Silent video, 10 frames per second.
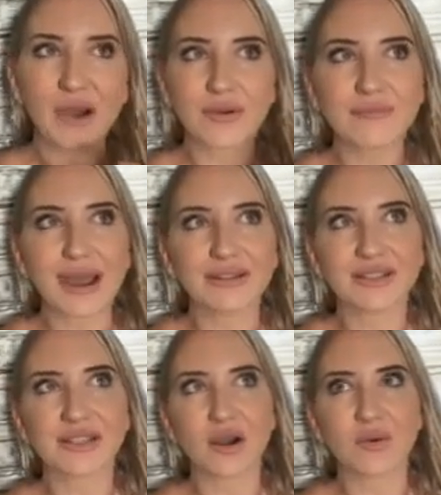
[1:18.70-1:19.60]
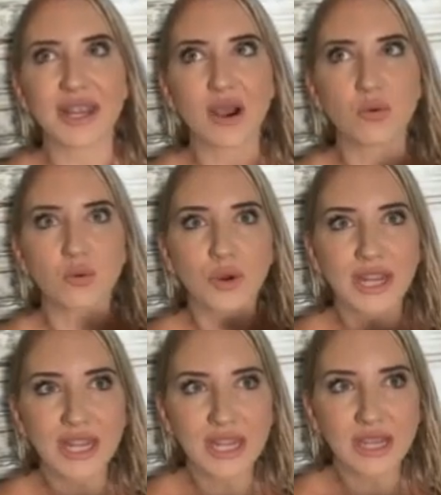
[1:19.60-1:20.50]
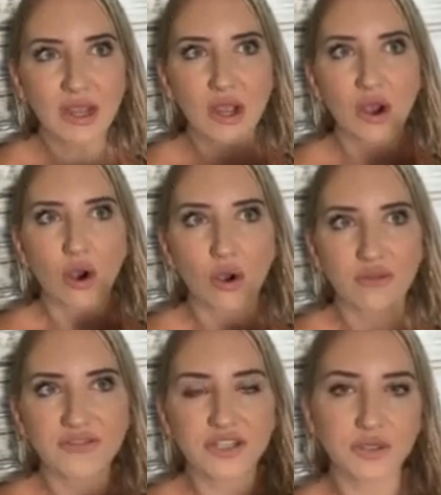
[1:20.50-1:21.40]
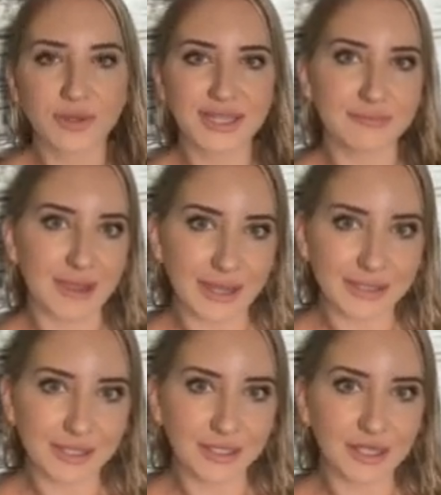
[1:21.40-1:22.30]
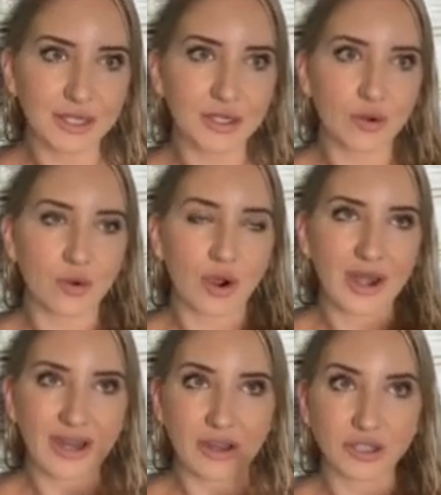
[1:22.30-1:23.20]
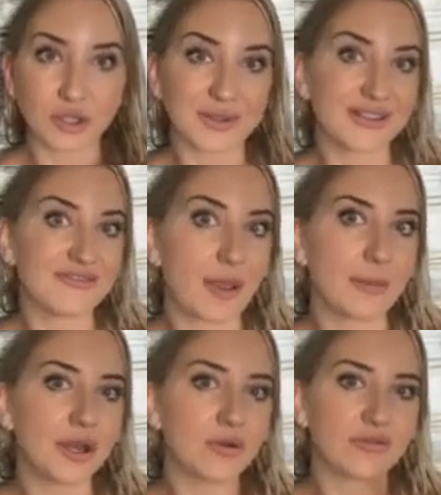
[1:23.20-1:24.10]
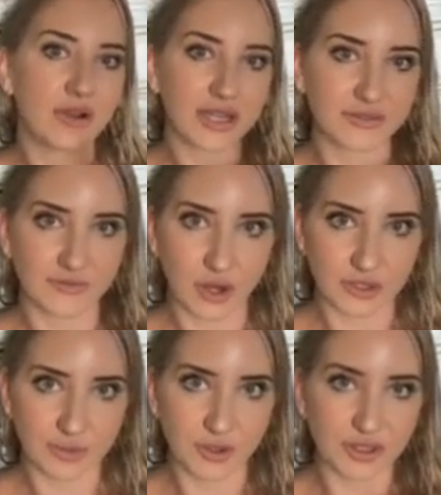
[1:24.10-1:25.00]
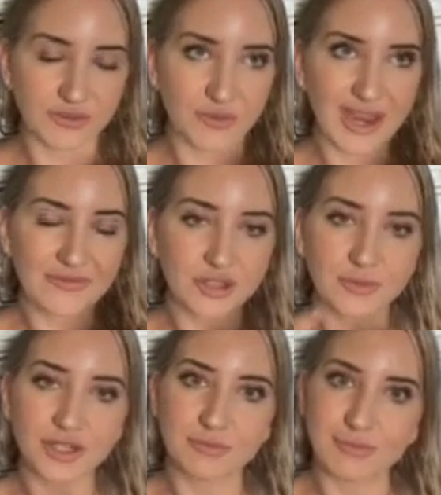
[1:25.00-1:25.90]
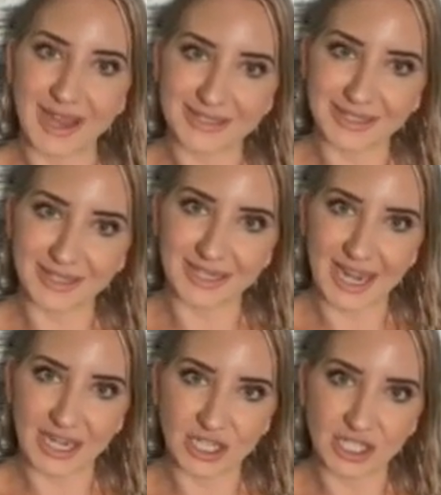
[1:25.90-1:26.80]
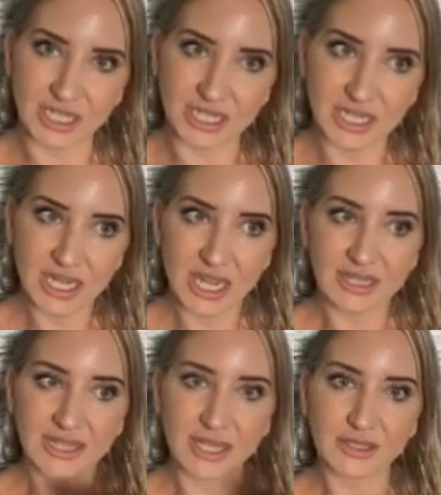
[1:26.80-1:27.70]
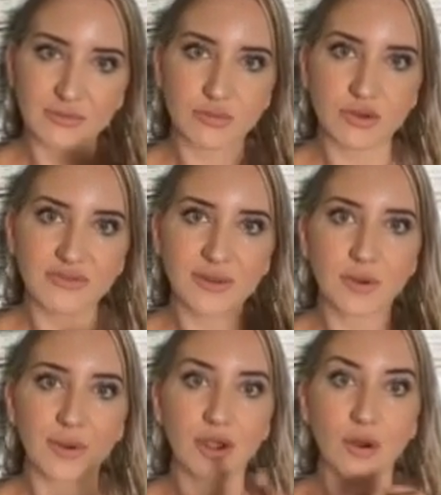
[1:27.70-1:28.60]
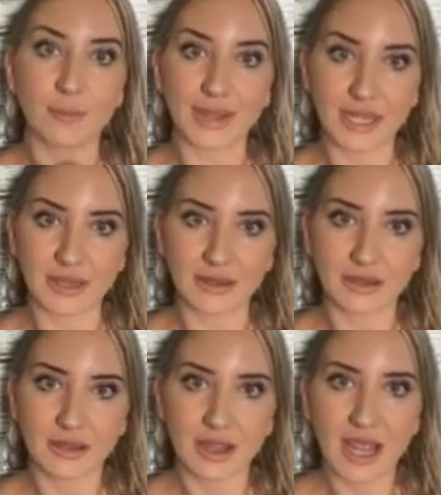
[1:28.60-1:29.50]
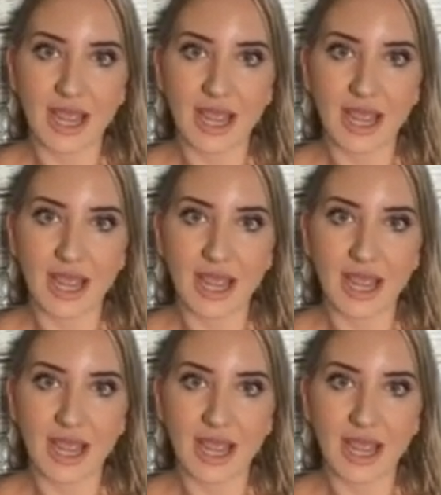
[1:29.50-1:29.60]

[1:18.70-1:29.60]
How imbalanced are we? Are we overdoing the masculine and underdoing the feminine, or vice versa? Because if we have too much masculine energy, things are moving but we're not being.